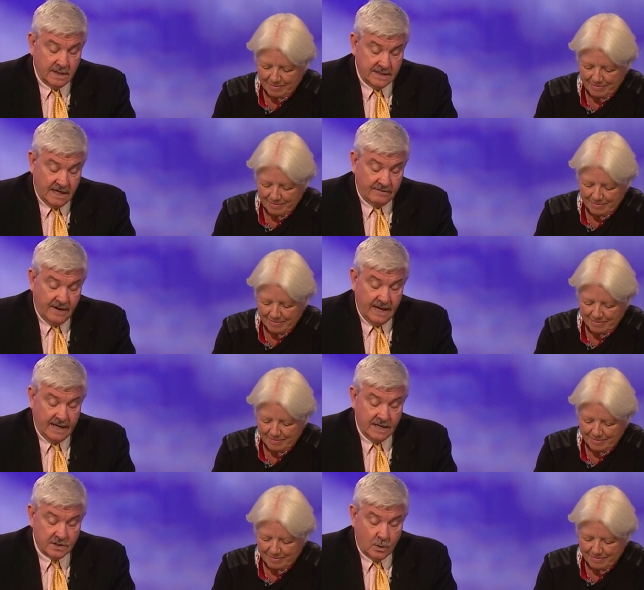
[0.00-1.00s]

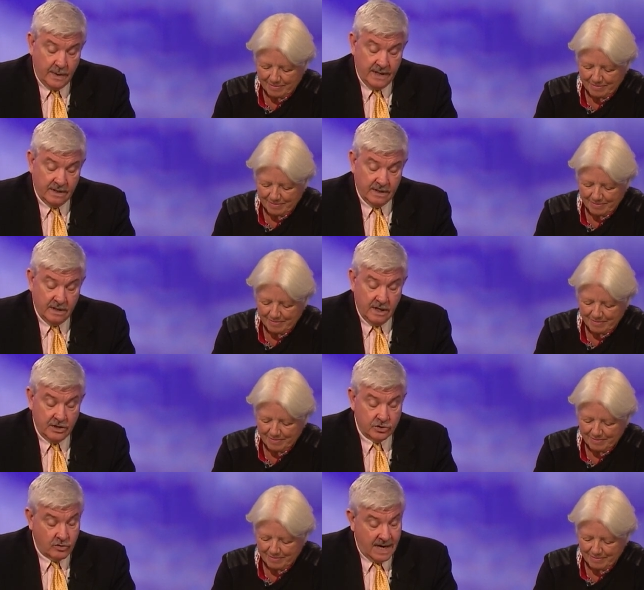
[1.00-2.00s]
Speaker 1: identifying as queer,
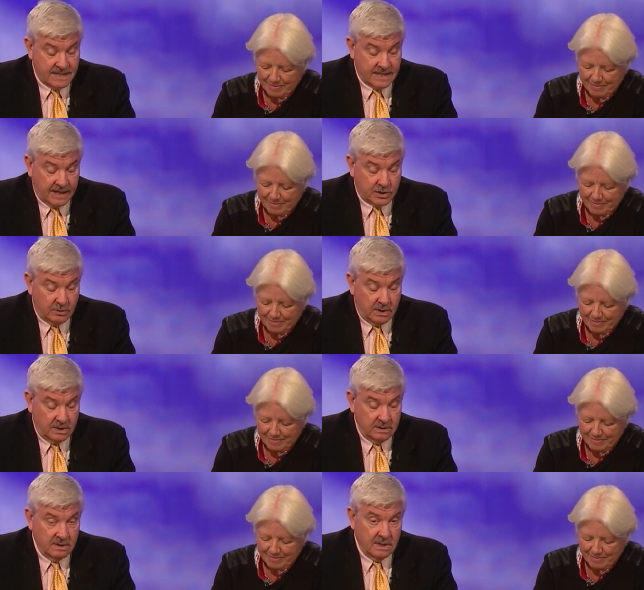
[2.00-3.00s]

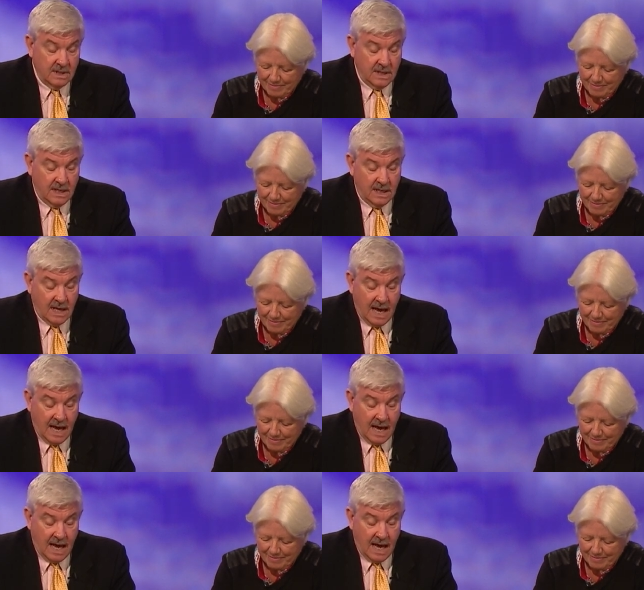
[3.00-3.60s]
trisexual, uh,